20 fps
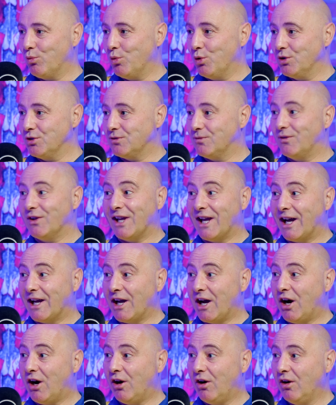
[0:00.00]
was
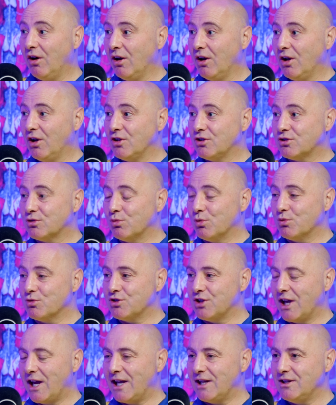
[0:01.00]
VAR towards
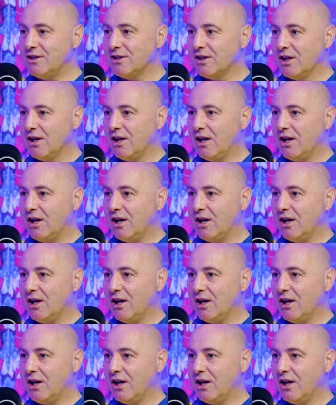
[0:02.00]
the end,